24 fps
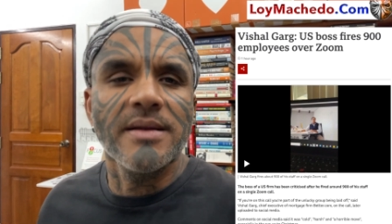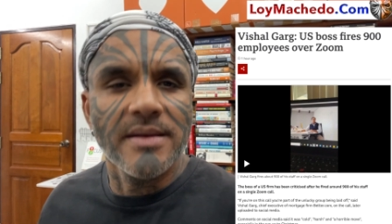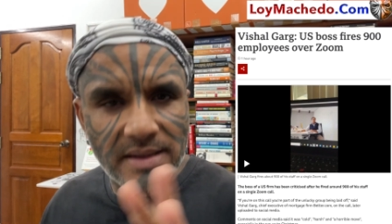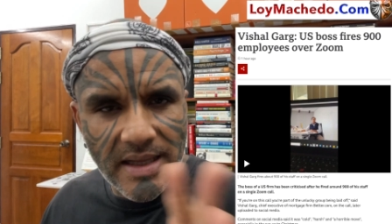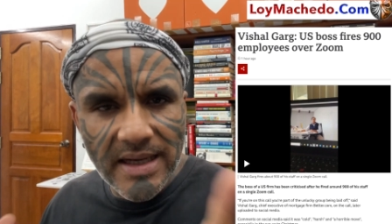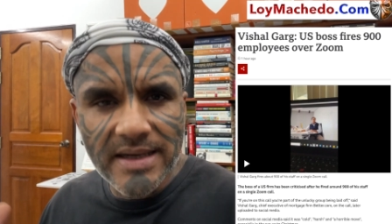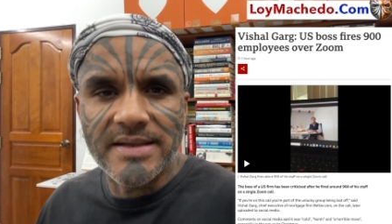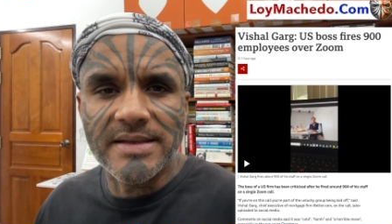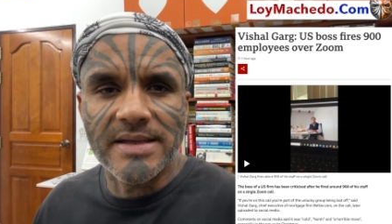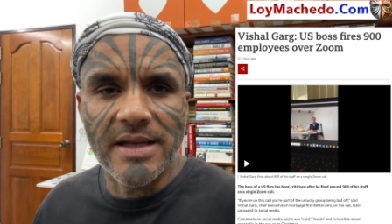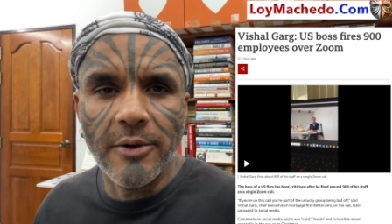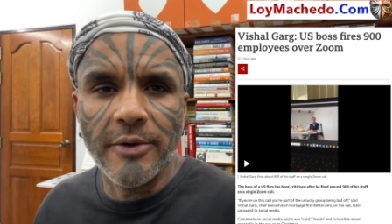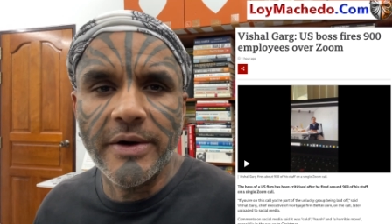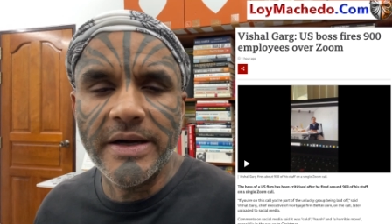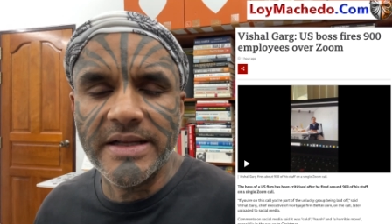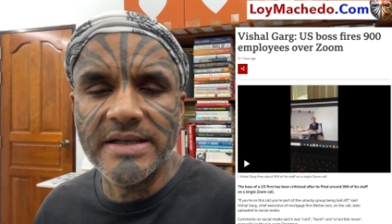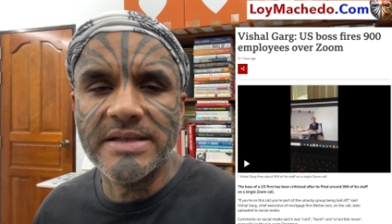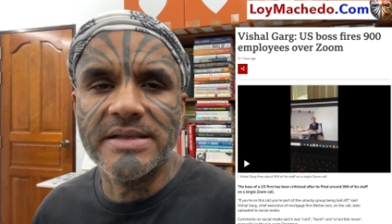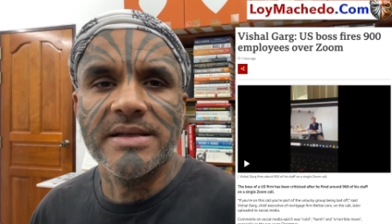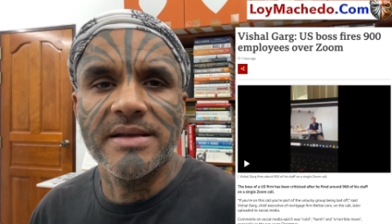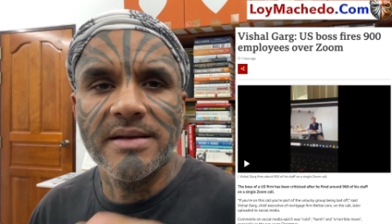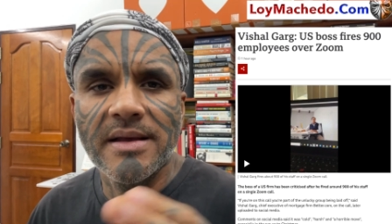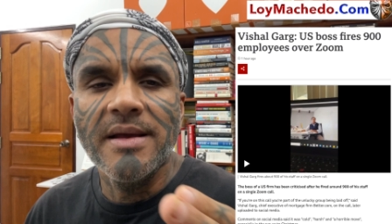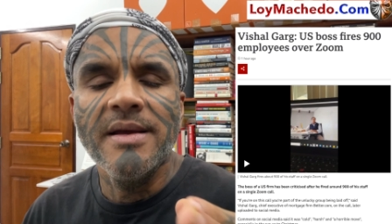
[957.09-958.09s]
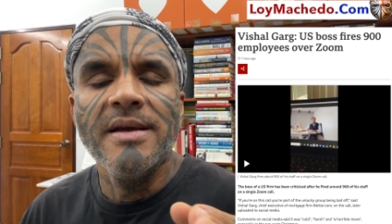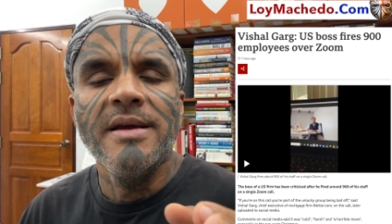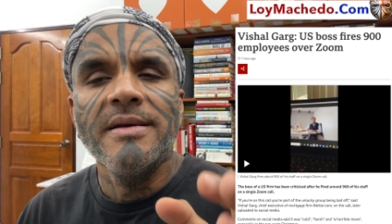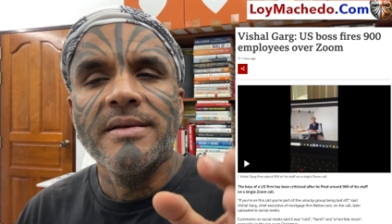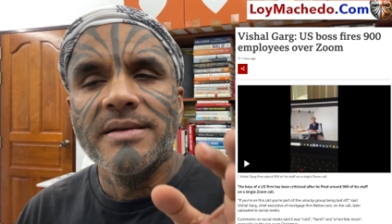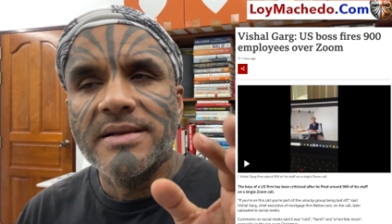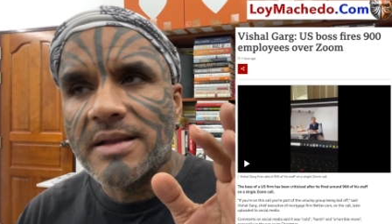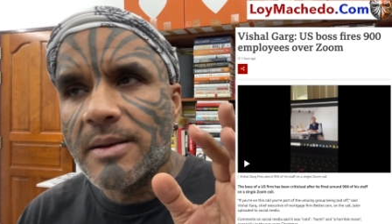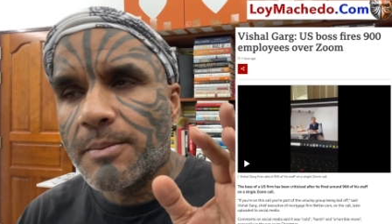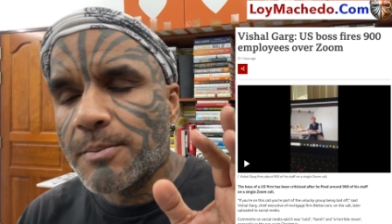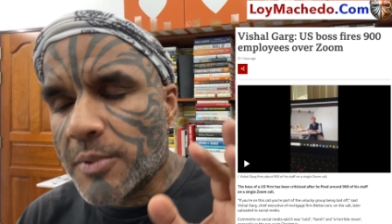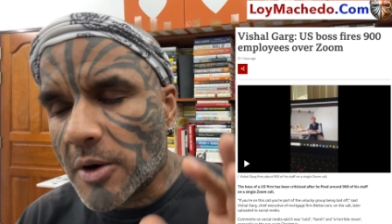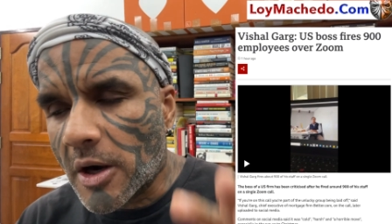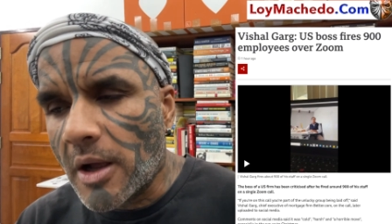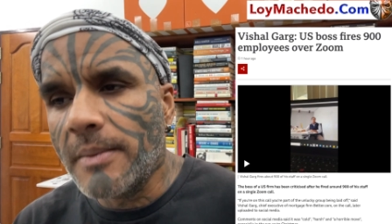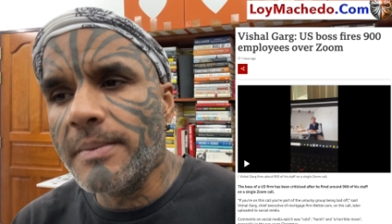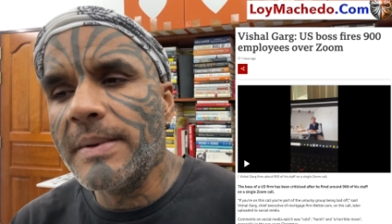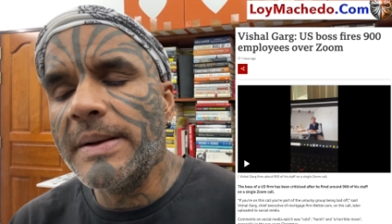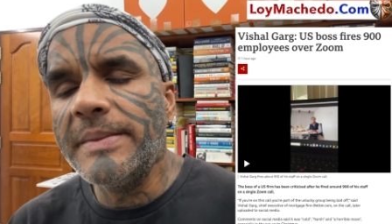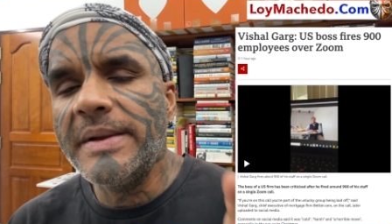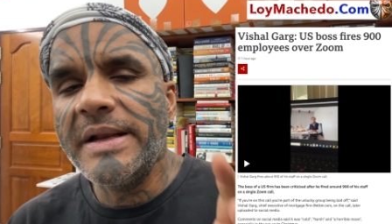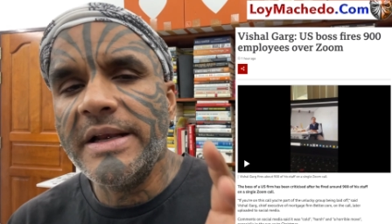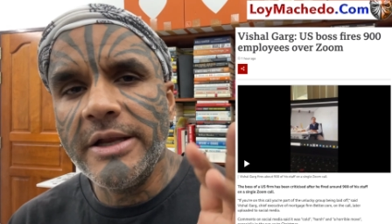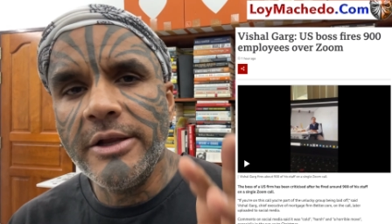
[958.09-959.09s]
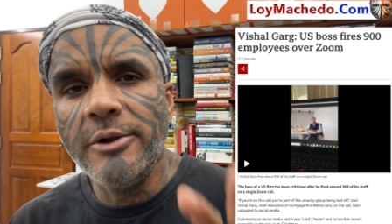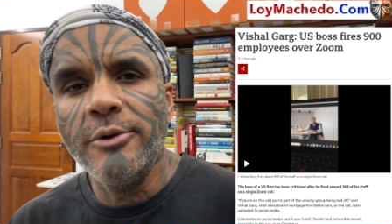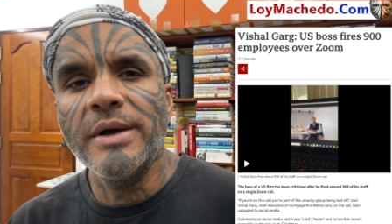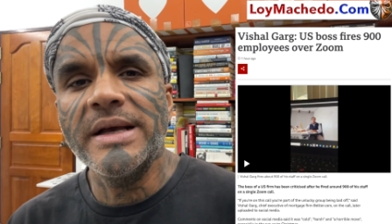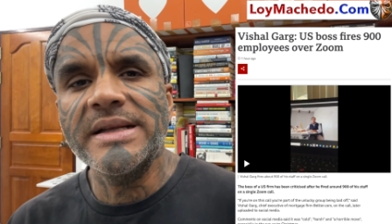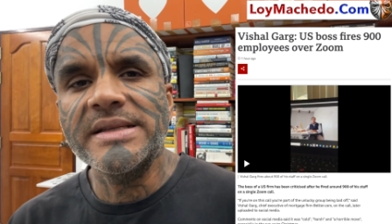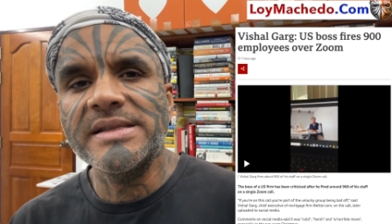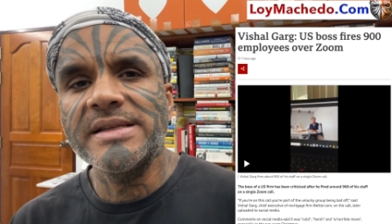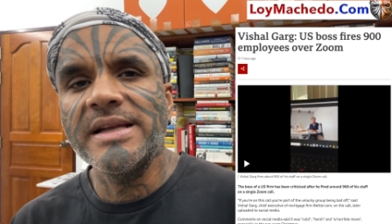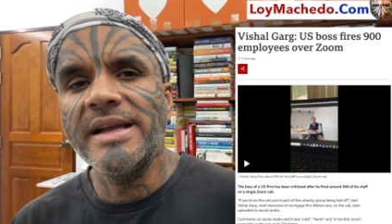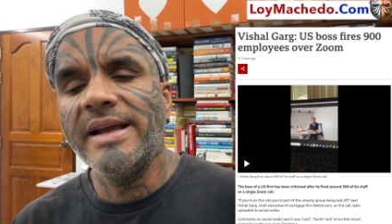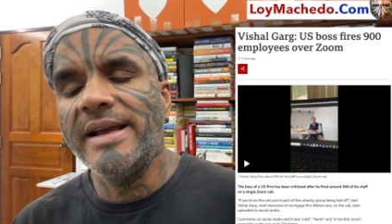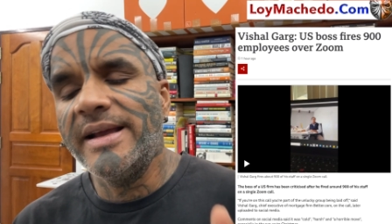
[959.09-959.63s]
That is how it is. The problem in USA